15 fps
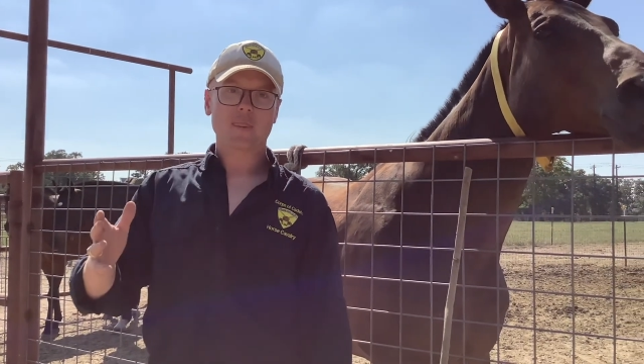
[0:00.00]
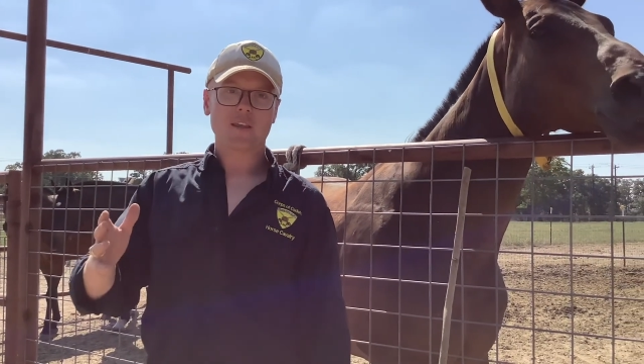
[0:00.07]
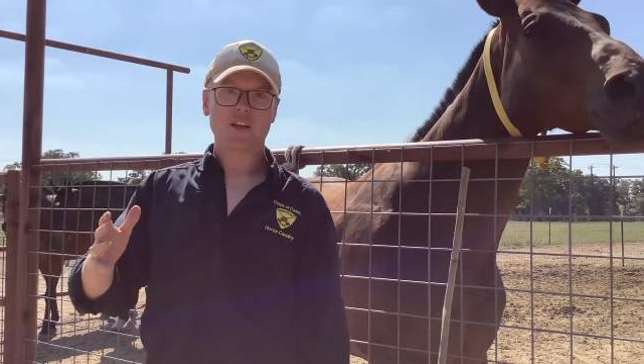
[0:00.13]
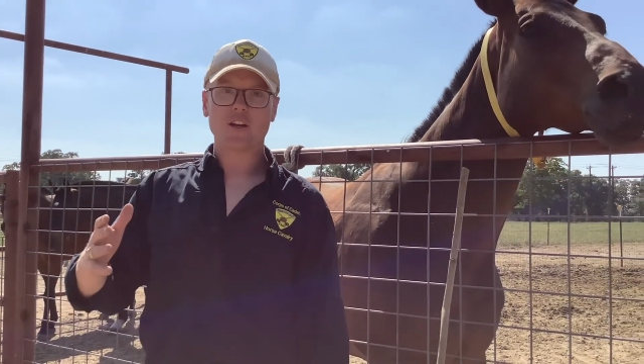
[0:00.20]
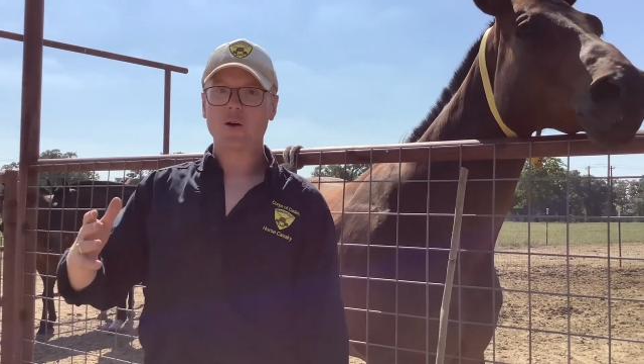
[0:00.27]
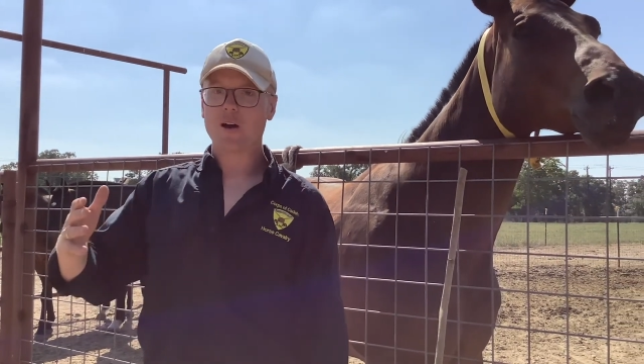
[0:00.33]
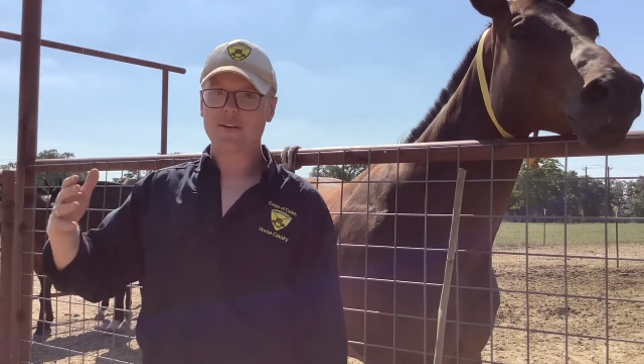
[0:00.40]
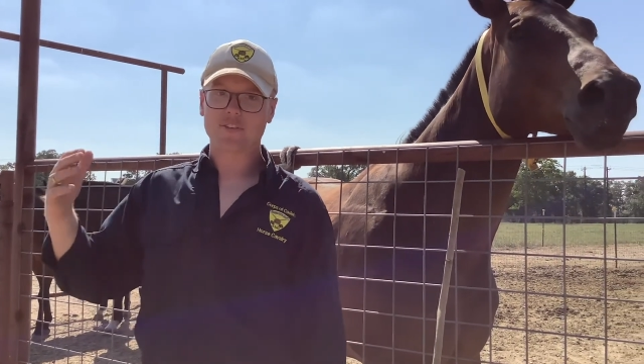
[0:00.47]
you
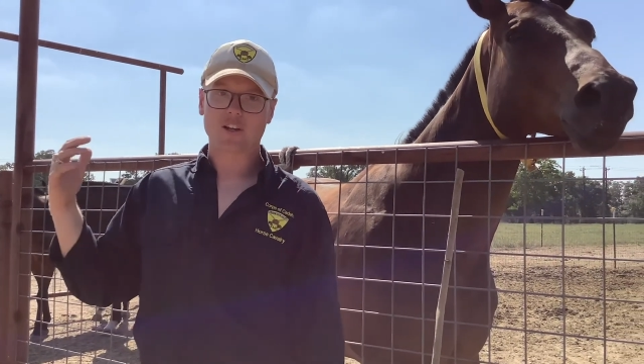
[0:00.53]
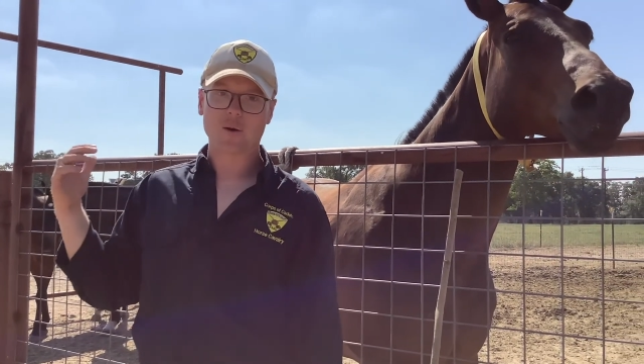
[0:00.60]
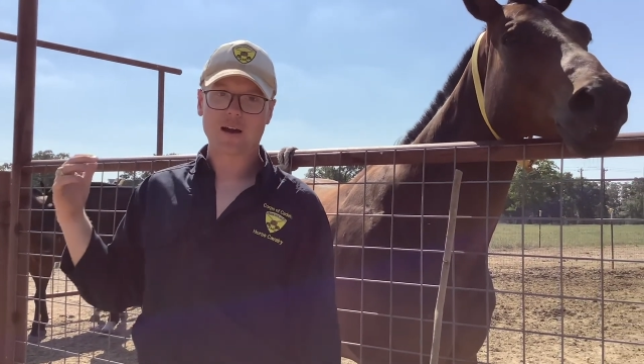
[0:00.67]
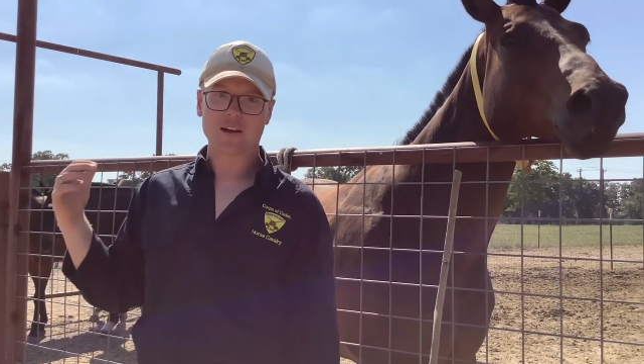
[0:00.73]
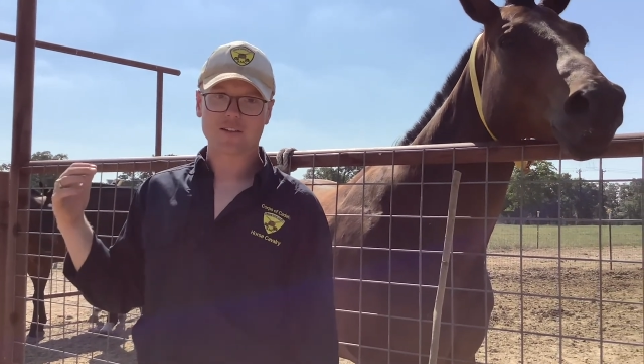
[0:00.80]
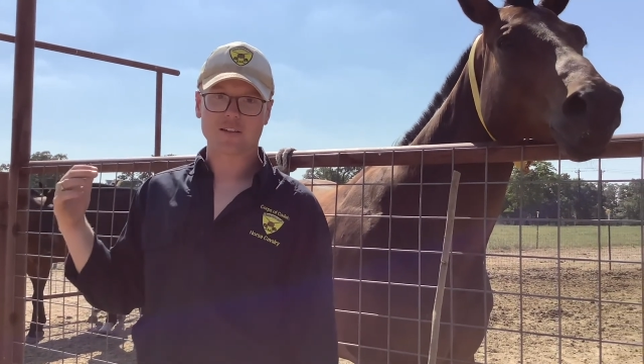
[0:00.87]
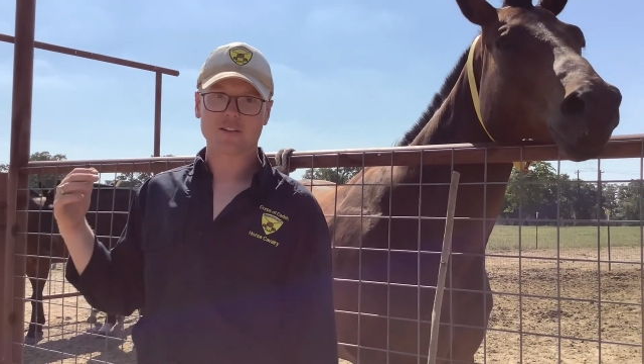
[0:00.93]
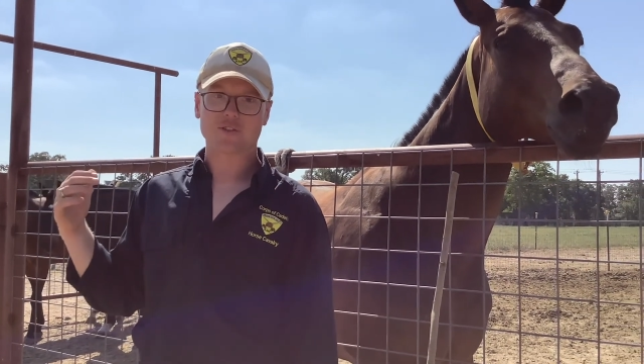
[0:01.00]
don't have to go out
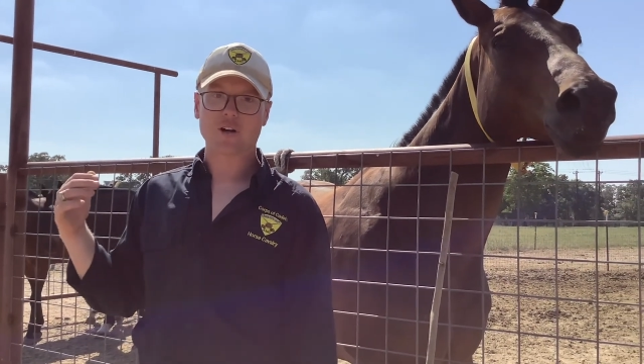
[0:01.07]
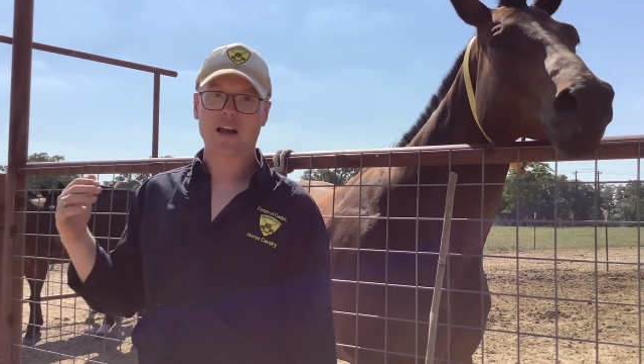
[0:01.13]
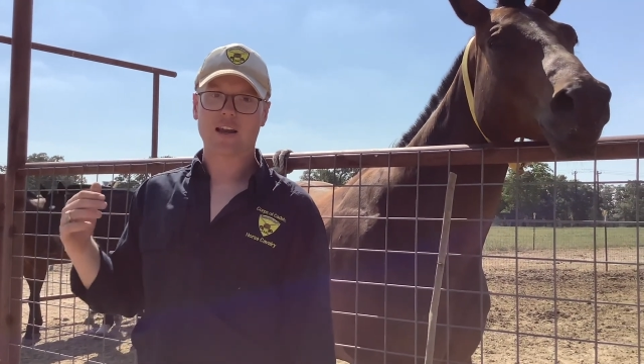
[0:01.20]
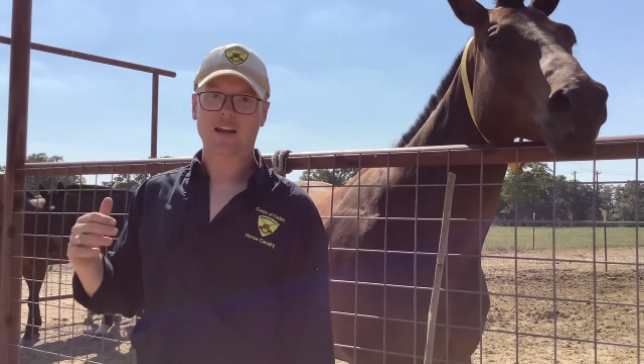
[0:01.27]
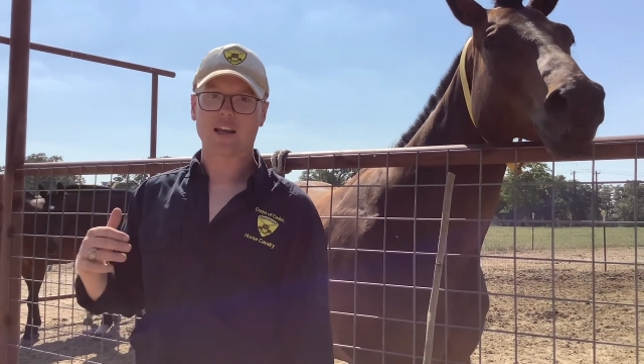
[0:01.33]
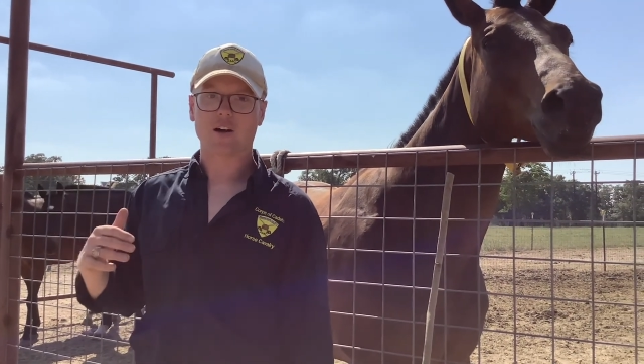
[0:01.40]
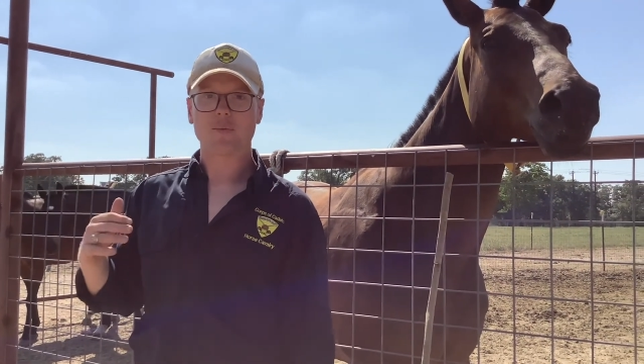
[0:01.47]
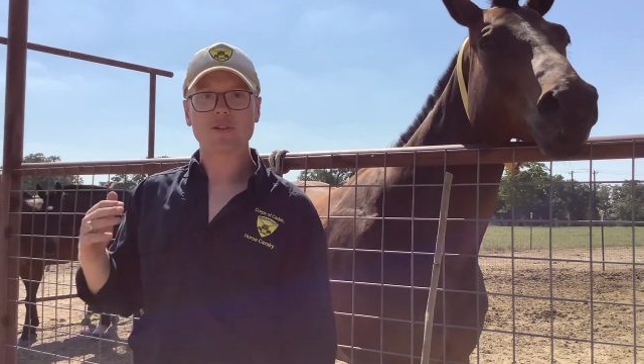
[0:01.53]
into the track and get them.